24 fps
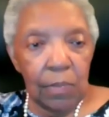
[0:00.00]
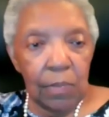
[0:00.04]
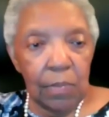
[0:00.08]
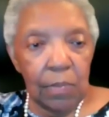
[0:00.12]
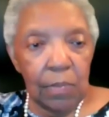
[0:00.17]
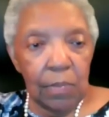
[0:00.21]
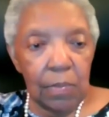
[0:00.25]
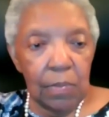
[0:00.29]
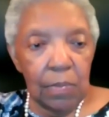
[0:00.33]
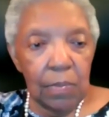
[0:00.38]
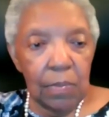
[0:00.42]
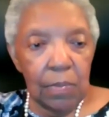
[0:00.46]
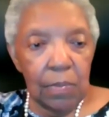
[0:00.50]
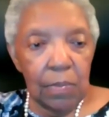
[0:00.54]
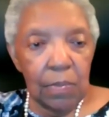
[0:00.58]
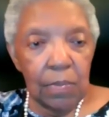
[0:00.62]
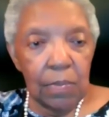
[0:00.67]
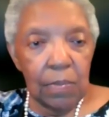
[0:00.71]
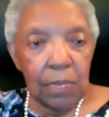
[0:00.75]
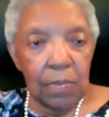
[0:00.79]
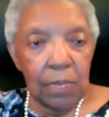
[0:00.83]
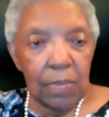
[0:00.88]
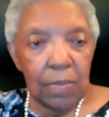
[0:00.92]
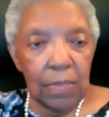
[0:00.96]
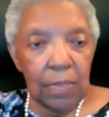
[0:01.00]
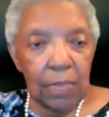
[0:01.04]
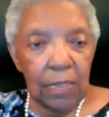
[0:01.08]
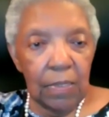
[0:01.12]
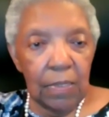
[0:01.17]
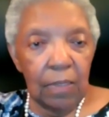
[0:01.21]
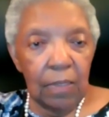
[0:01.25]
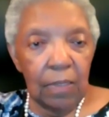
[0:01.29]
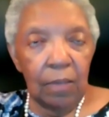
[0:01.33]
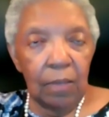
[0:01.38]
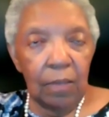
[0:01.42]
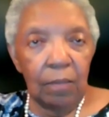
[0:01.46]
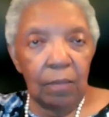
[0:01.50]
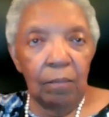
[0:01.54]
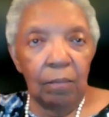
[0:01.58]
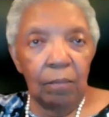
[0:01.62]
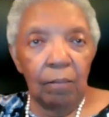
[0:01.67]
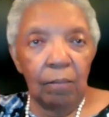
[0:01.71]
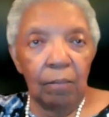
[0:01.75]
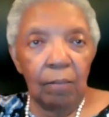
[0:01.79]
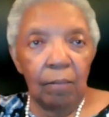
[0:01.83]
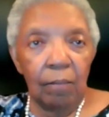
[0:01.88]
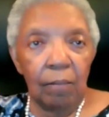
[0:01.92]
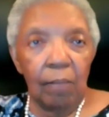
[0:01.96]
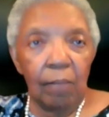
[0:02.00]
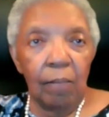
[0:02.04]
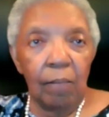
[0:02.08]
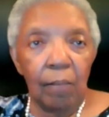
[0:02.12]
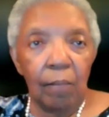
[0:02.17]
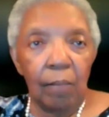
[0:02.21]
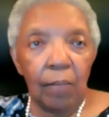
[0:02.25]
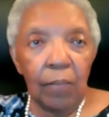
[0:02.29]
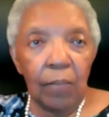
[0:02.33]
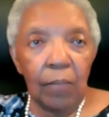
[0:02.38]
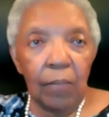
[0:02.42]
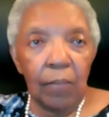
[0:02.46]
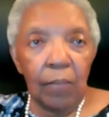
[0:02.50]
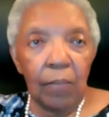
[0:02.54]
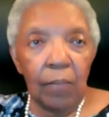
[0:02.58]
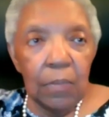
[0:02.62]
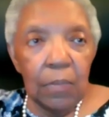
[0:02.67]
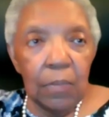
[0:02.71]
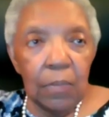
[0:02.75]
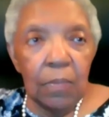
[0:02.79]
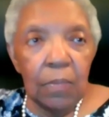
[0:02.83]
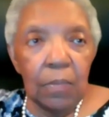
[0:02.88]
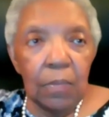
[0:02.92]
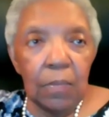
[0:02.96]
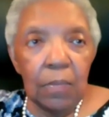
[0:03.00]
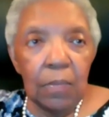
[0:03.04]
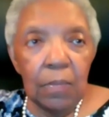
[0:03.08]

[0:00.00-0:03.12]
This person isn't speaking.